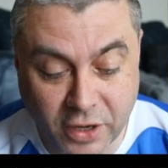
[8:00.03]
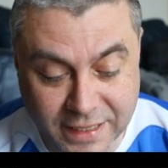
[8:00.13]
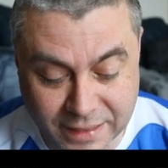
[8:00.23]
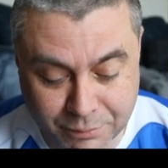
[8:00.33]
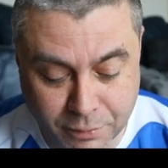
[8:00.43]
I
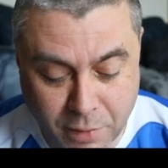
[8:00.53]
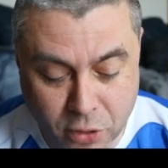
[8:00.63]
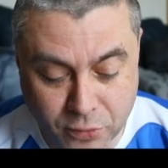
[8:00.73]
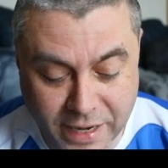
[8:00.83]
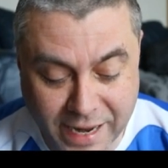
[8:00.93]
click
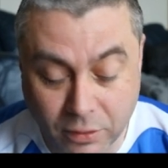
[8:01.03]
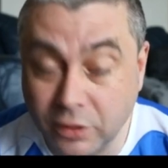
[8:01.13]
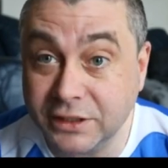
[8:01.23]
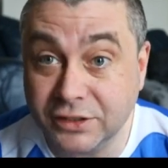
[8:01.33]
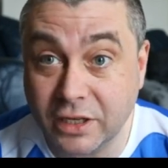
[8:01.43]
promote now
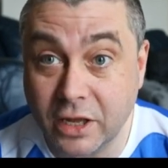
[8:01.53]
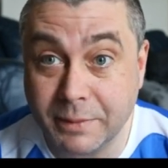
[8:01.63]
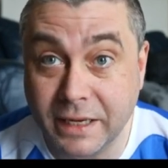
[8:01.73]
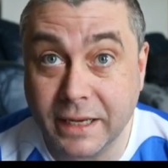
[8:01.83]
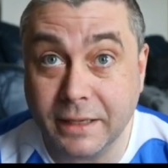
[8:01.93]
on this
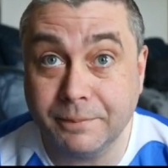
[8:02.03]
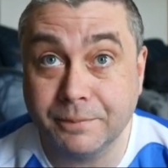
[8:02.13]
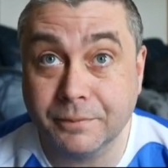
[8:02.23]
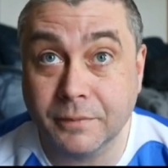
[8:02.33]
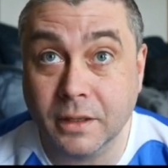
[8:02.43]
slime here,
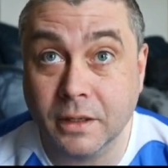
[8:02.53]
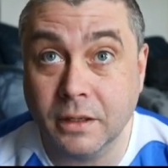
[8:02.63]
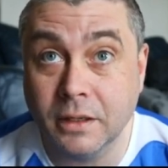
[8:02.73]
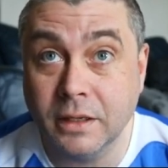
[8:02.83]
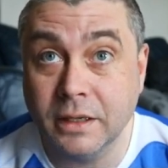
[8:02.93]

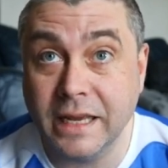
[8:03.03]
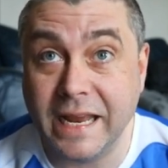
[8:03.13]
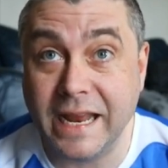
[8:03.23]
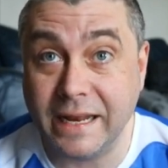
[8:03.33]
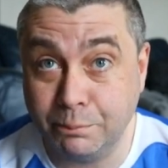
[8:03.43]

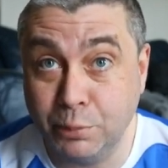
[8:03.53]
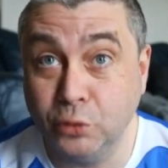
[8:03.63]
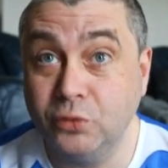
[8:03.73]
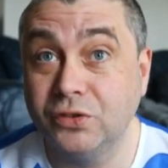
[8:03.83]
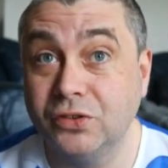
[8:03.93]
it
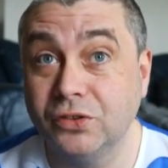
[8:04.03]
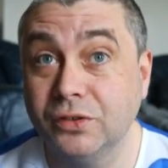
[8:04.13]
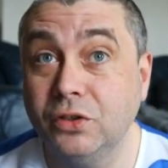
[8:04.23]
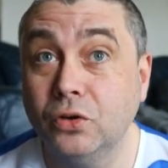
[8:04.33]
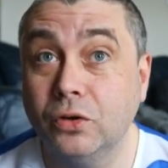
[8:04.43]
boosts
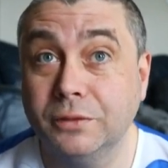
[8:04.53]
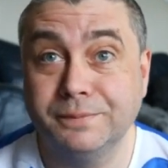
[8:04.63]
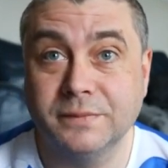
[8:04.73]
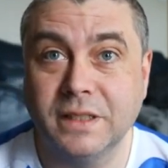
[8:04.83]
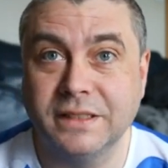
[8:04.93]
your
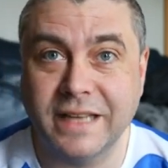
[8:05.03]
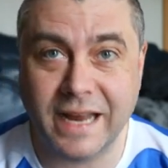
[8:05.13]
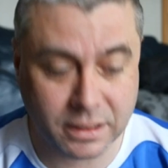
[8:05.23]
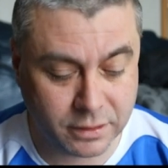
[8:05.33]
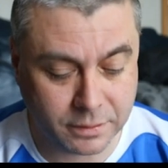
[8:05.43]

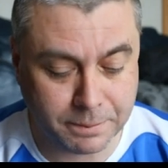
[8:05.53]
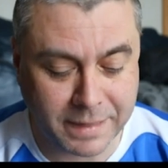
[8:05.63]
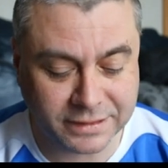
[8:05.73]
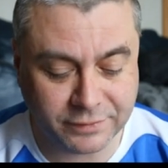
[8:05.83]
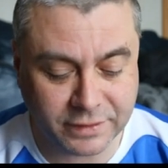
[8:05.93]
attack
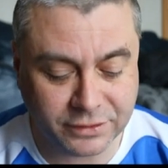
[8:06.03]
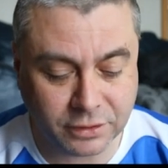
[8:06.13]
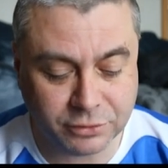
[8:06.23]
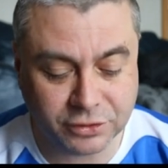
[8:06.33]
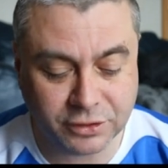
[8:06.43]
massively. So
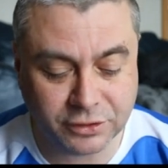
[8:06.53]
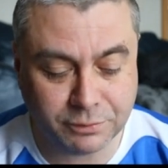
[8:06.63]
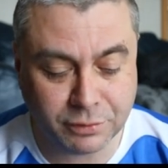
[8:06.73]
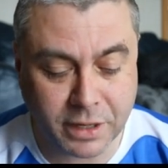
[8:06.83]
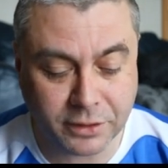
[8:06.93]
I'm just going to do
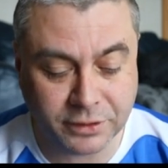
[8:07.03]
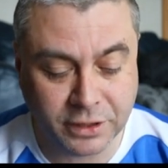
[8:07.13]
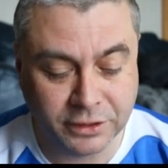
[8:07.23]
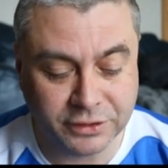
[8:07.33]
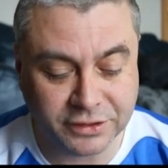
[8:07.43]
promote.
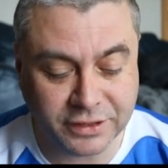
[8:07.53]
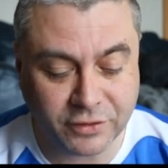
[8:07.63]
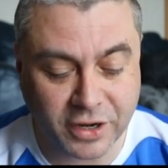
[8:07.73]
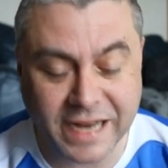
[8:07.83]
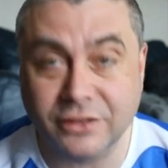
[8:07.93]
So you can see I've
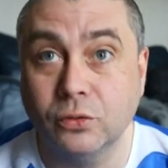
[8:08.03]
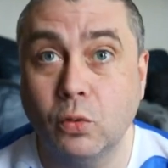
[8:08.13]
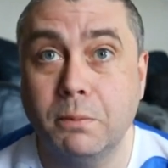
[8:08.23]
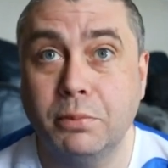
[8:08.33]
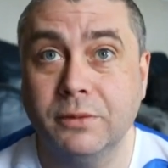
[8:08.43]
got an extra
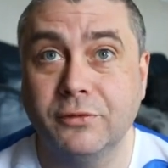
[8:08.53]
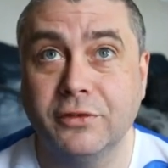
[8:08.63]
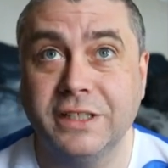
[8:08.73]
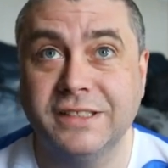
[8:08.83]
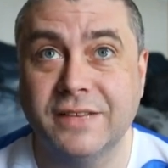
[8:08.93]

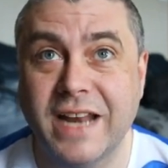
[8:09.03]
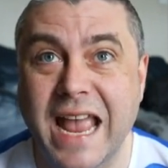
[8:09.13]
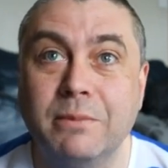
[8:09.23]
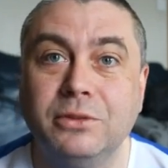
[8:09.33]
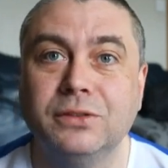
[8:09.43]
1.37
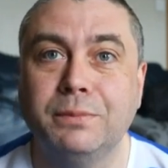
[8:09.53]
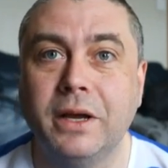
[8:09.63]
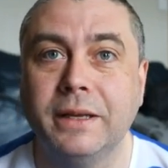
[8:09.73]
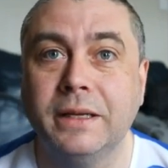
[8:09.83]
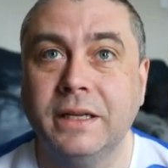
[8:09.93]
M just
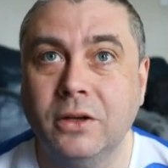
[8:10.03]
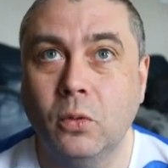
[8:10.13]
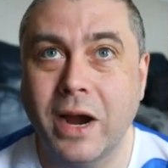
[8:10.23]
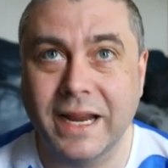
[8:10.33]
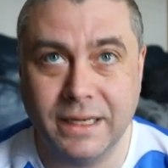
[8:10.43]
by
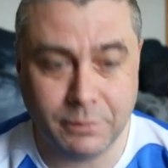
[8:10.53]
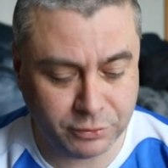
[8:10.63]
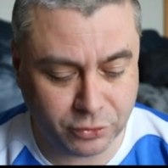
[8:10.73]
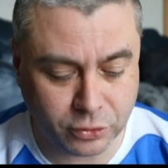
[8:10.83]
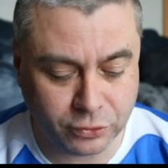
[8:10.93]
whacking him
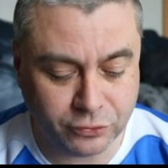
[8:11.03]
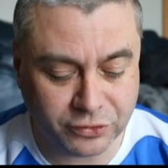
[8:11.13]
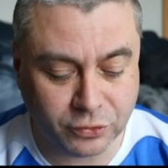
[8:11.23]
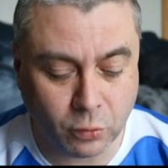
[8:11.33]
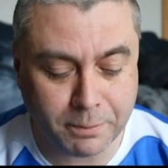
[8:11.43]
up to
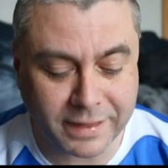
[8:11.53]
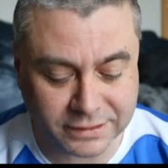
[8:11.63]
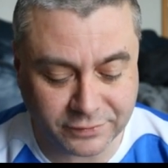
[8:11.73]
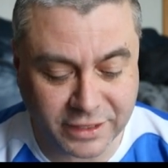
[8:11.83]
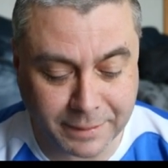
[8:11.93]
100. So one
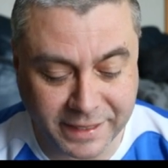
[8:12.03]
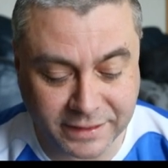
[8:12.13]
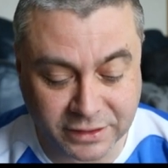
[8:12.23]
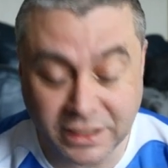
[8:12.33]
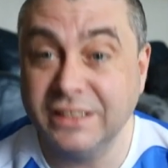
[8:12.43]
massive tip
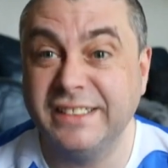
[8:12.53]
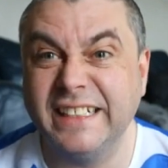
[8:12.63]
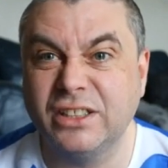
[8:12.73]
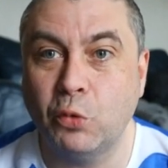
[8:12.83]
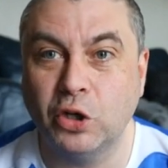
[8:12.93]
is
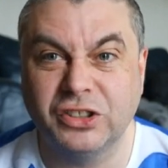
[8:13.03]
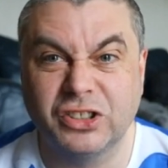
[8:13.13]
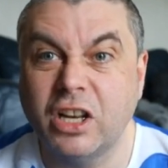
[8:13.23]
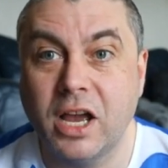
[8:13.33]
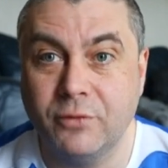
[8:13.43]
stick to one
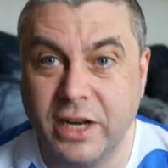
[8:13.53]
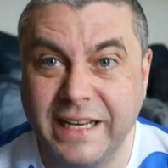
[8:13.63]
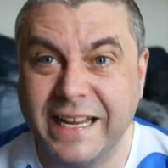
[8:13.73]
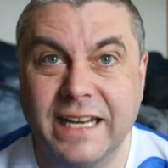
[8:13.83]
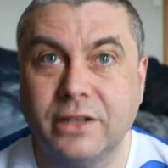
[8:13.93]
slime really
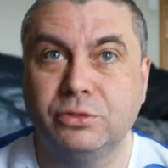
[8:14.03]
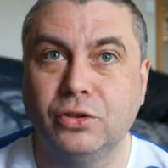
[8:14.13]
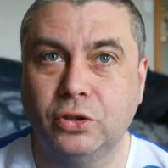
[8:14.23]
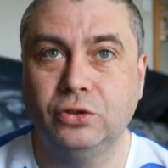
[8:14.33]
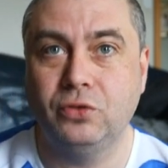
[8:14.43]
and get it up
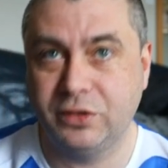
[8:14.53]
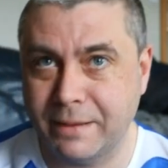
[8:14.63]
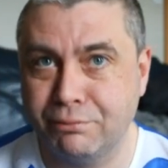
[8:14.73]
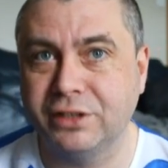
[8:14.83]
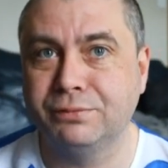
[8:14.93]
to 100,
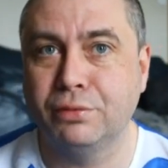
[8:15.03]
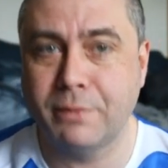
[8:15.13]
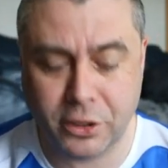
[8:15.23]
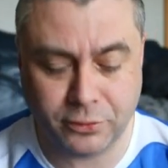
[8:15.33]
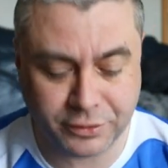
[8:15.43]
then press
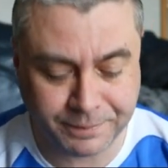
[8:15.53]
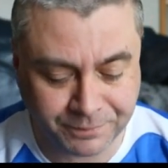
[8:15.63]
promote.